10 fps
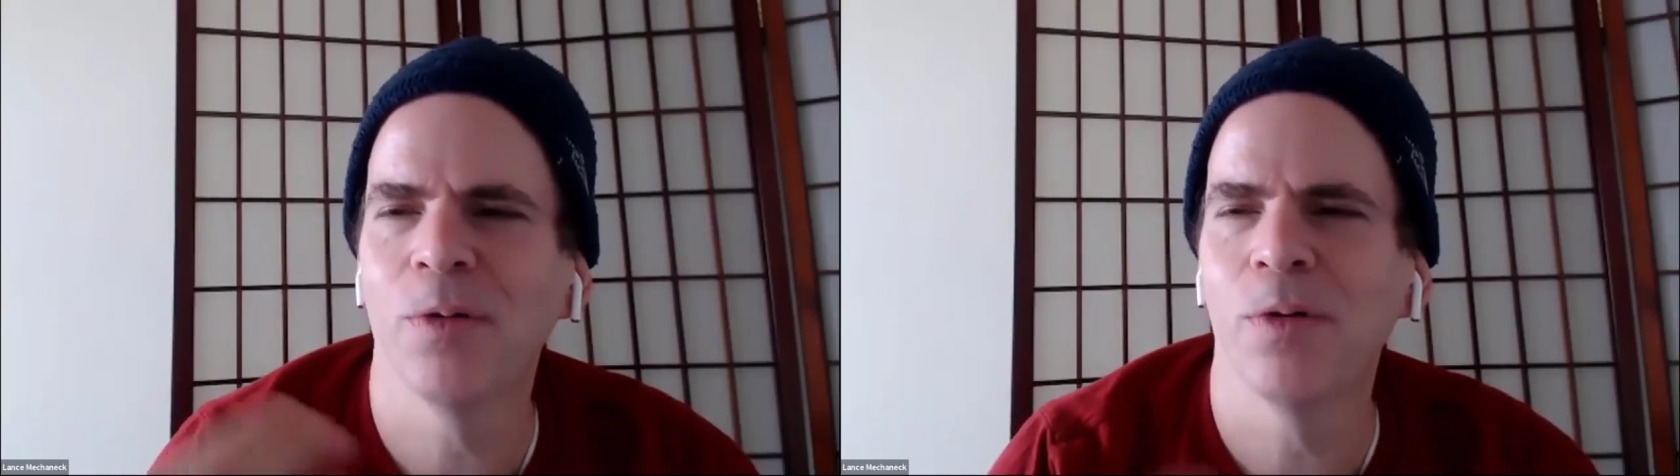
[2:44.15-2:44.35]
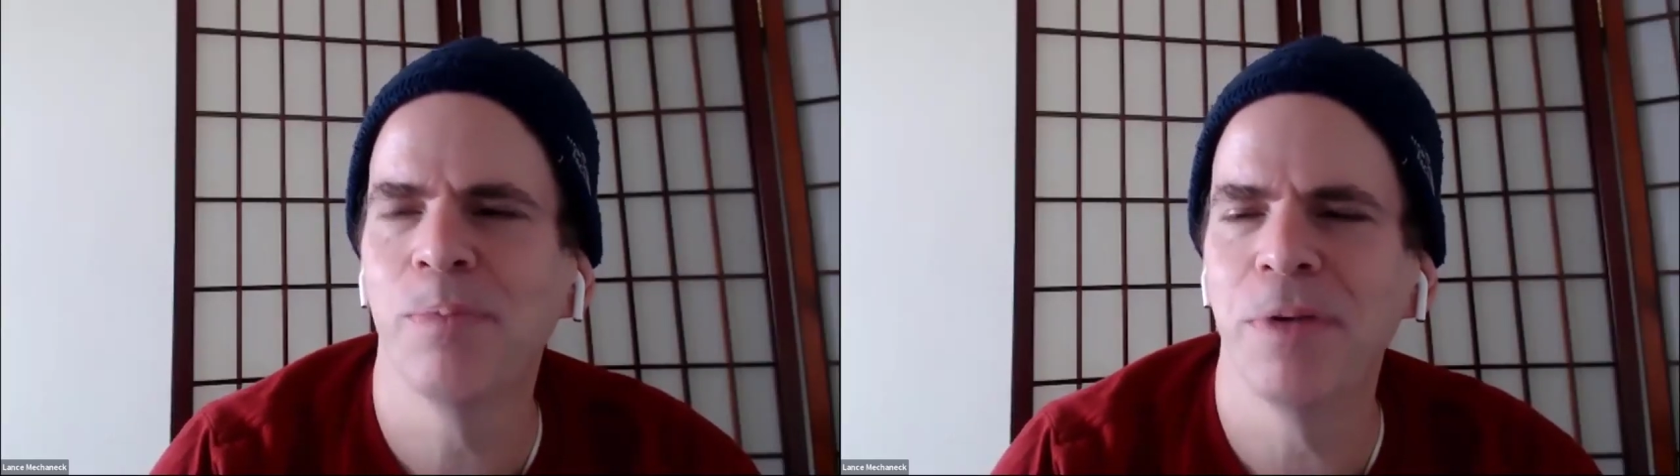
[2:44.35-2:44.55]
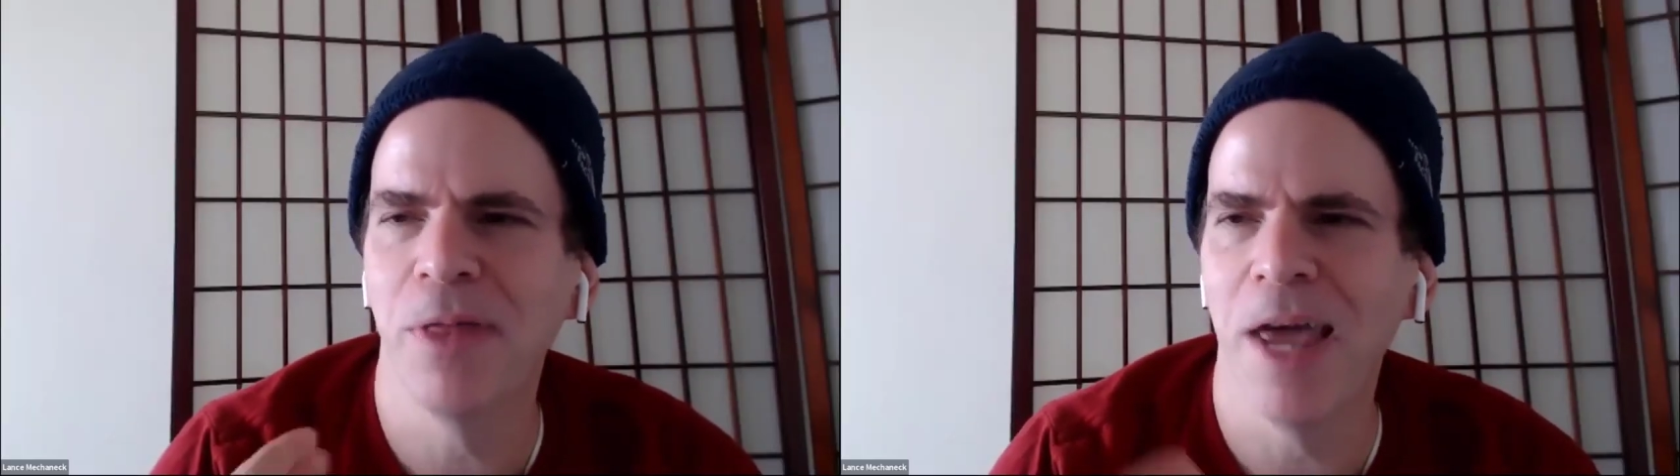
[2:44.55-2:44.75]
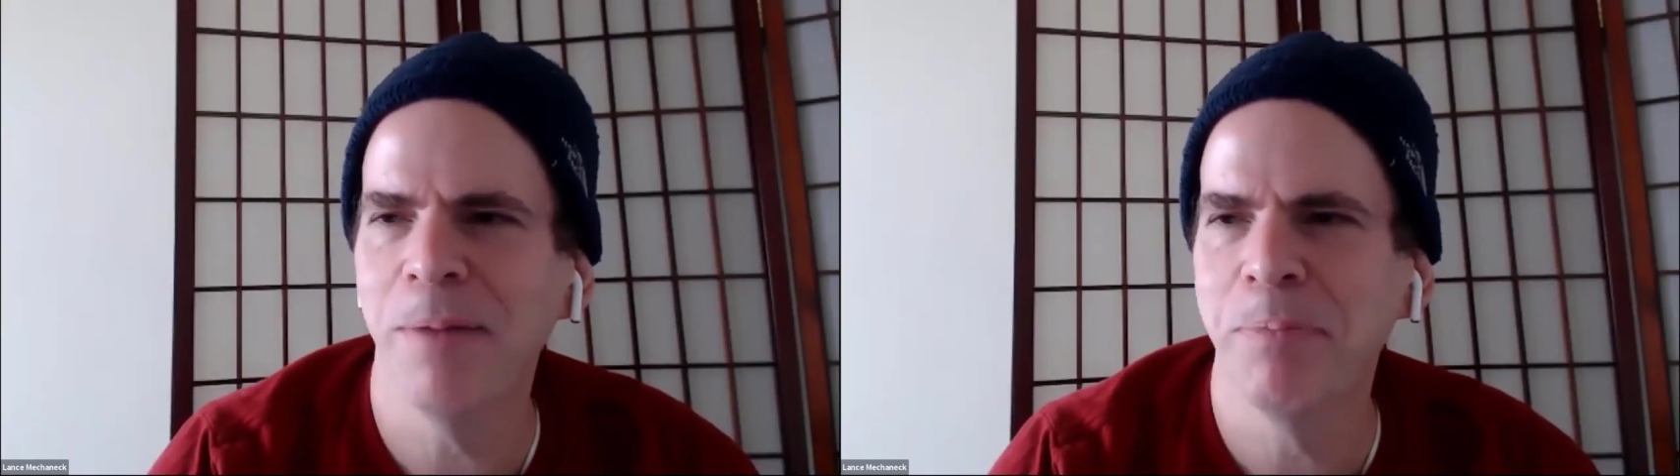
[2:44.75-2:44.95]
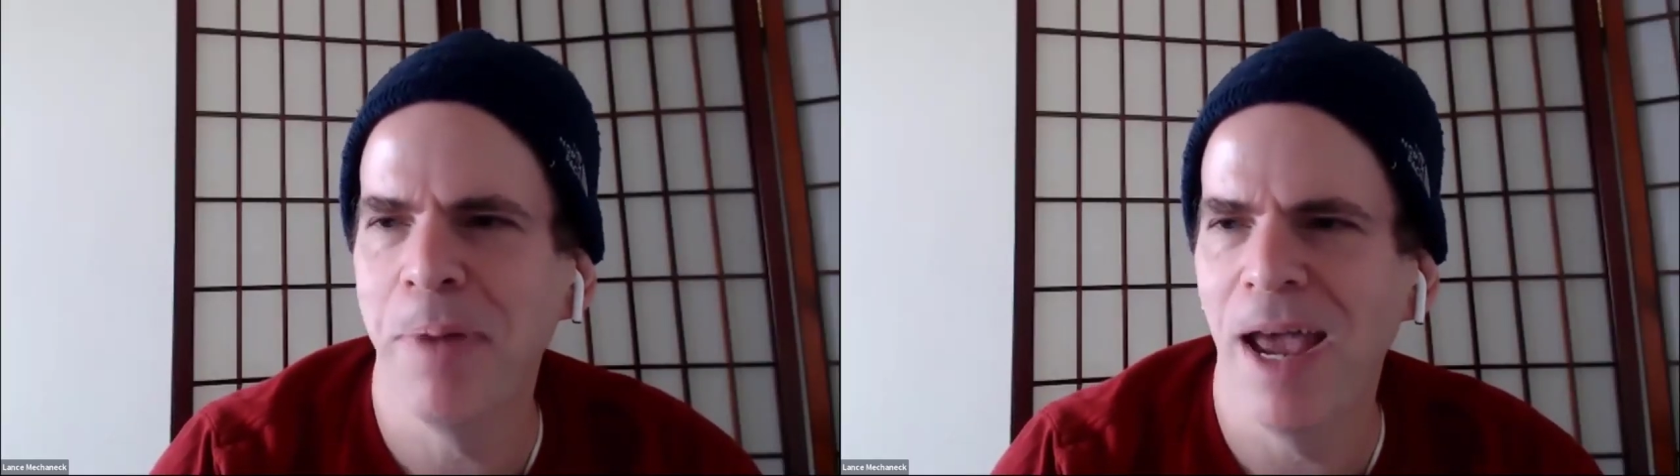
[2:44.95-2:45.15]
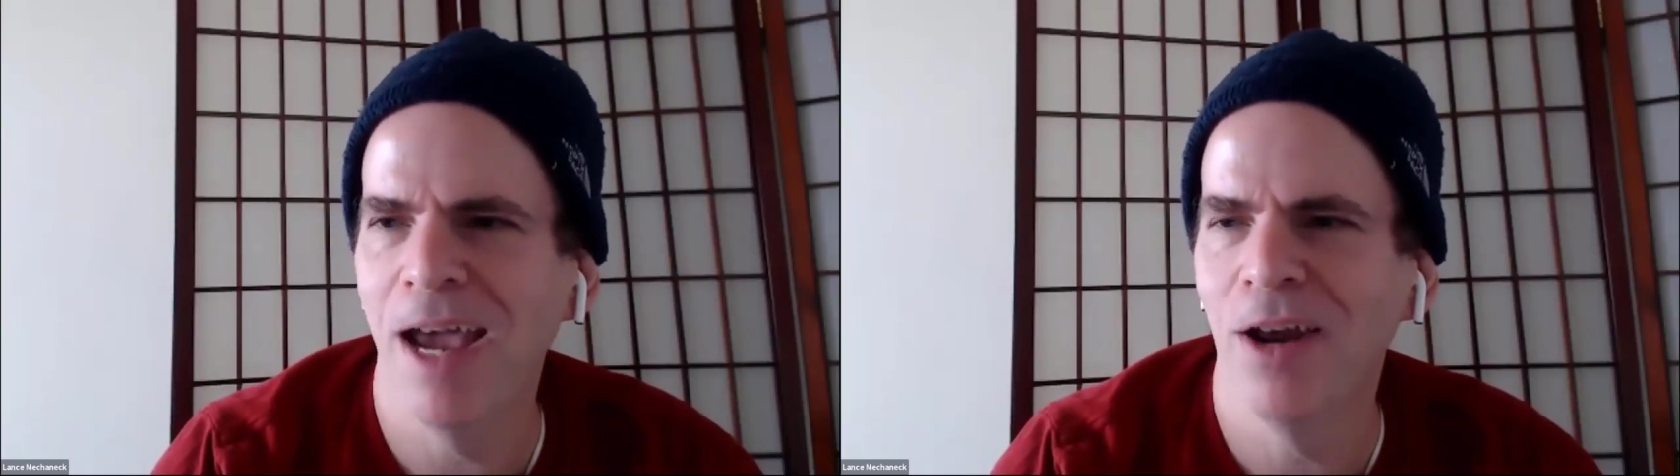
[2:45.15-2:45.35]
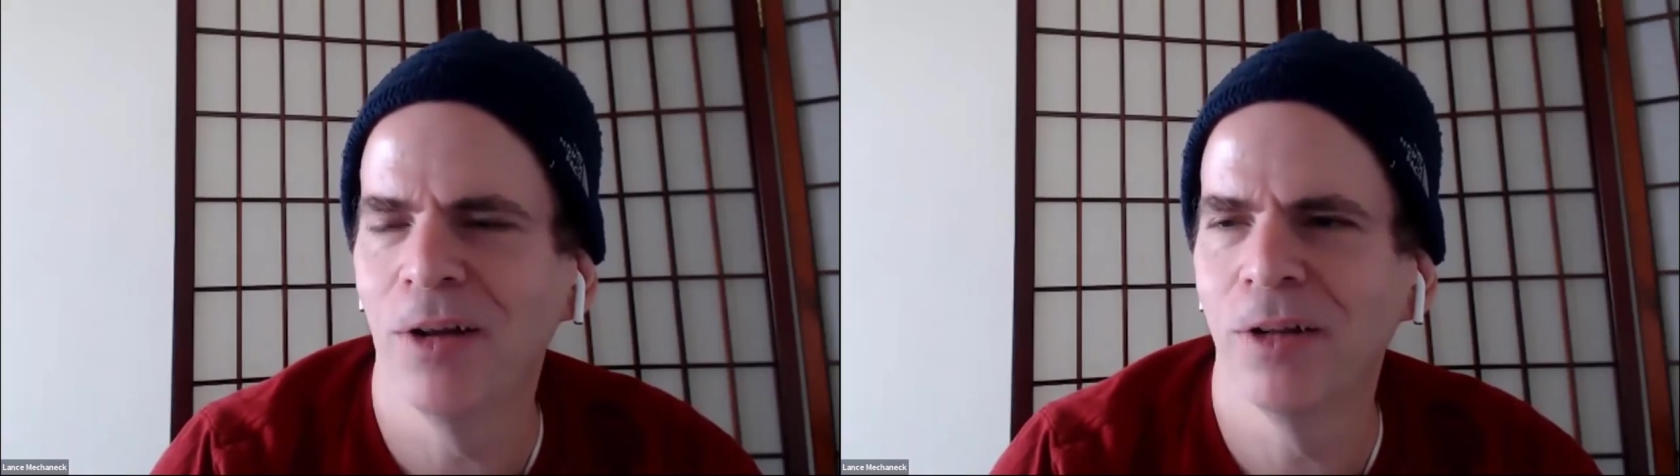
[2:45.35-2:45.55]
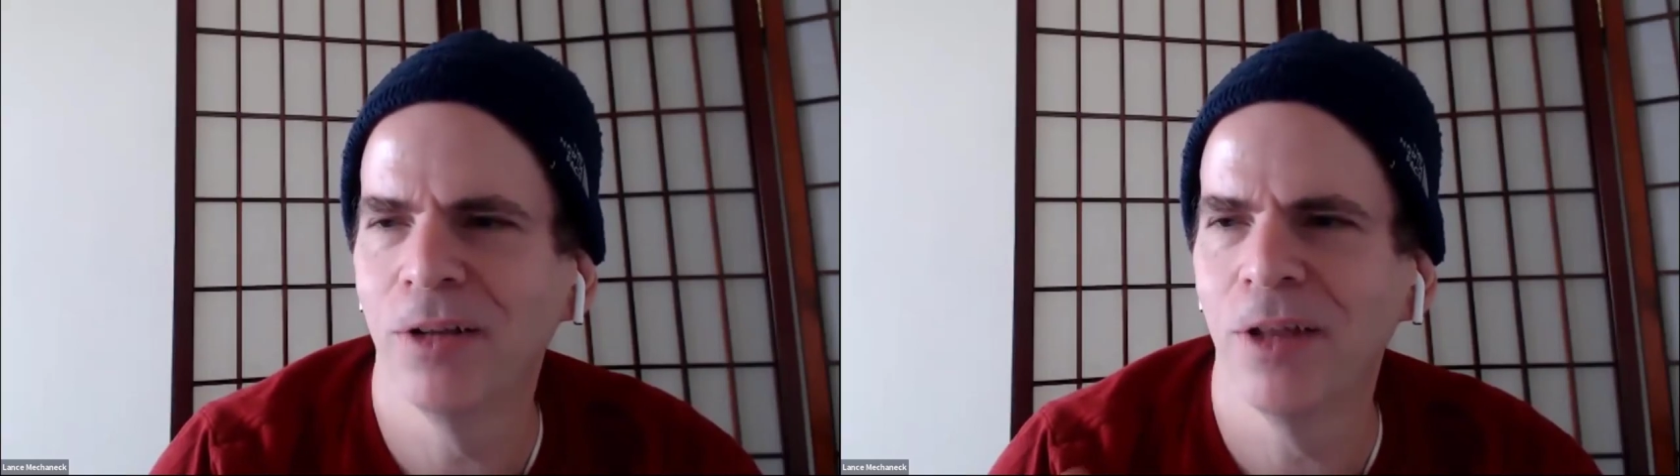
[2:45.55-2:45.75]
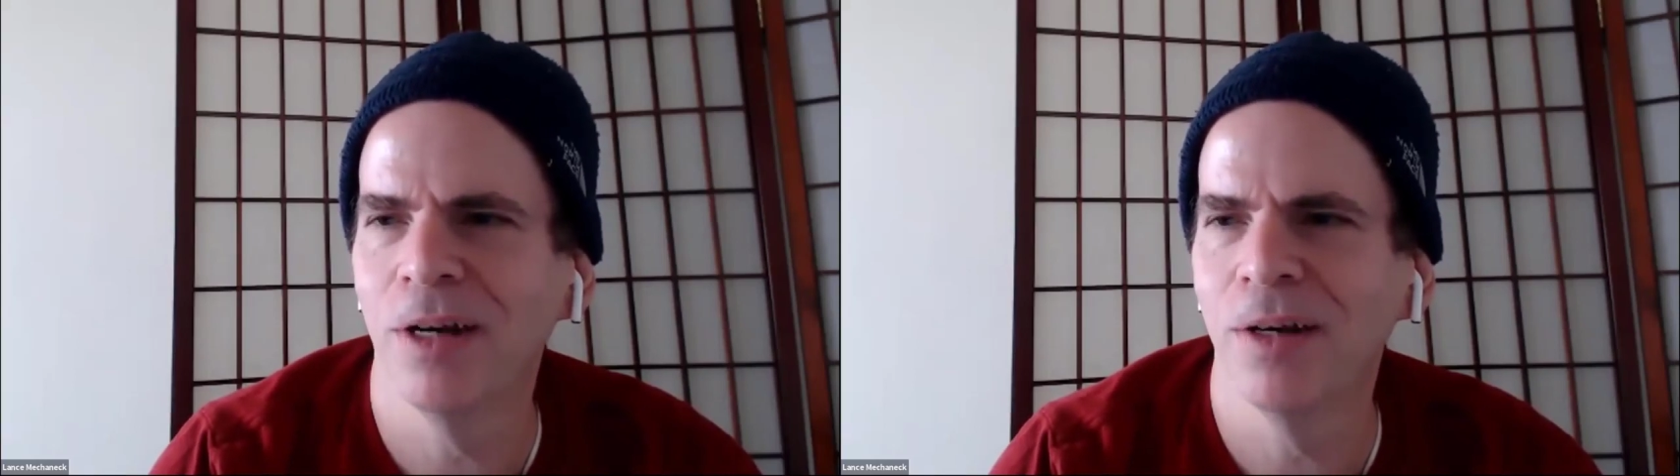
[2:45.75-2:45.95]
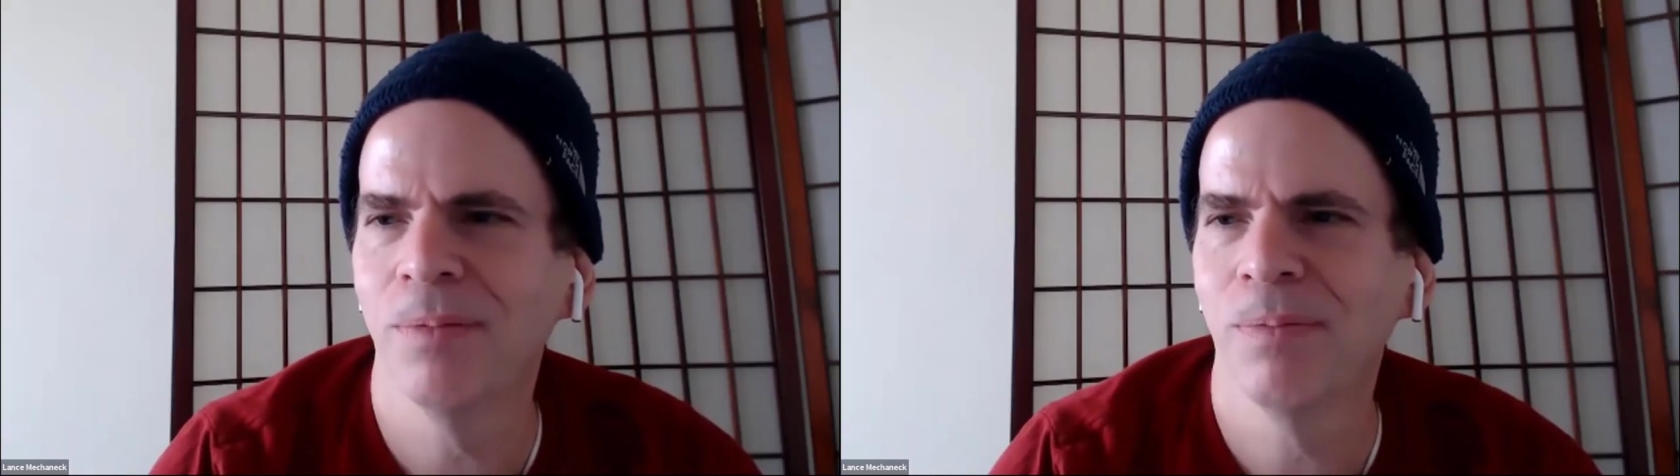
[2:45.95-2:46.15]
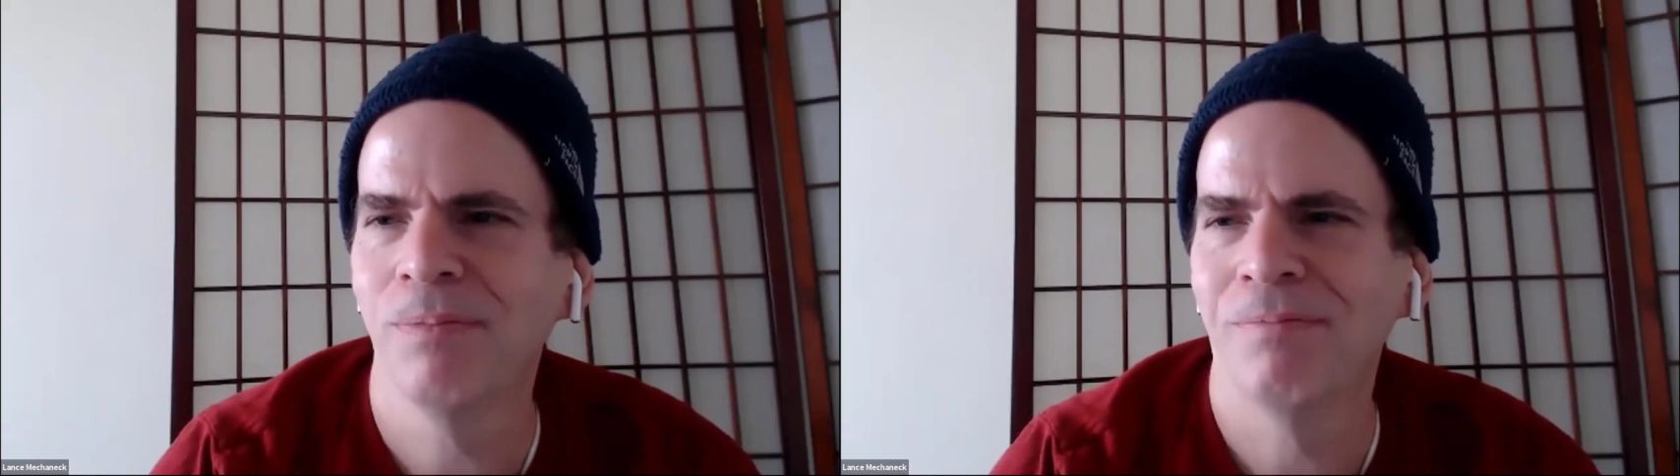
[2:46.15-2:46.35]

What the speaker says: wouldn't be that bad, other than